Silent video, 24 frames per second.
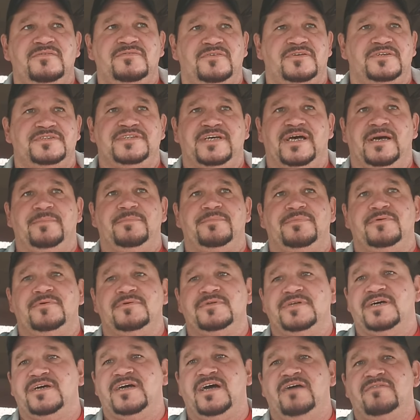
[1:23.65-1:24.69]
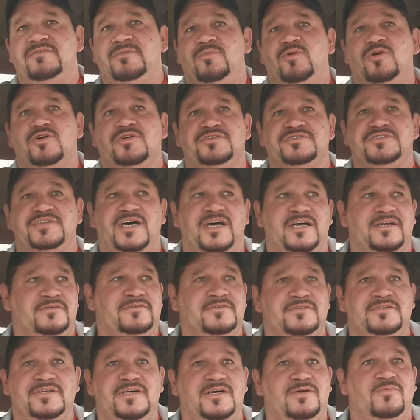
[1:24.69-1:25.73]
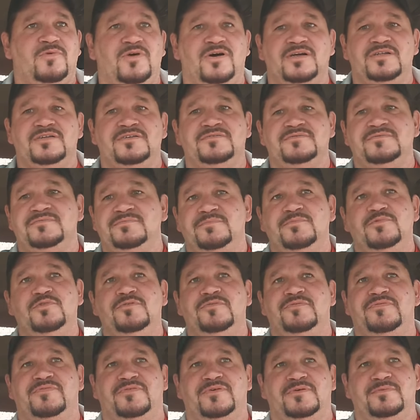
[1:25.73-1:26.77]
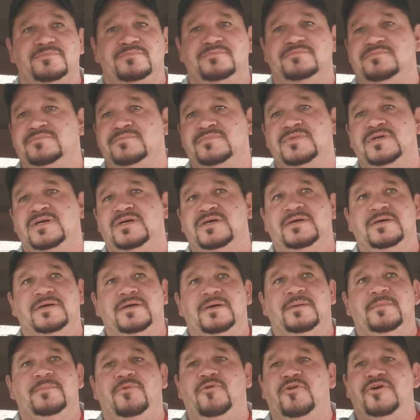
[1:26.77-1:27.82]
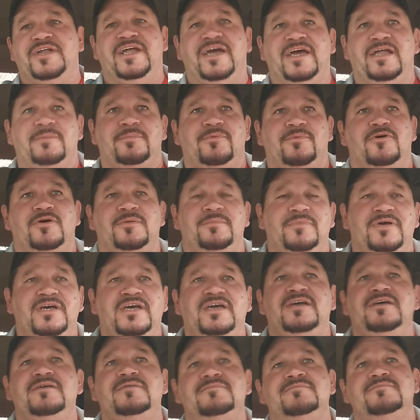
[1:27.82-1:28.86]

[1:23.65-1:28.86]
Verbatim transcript: For example, they got a motorcycle they want to move from point A to point B.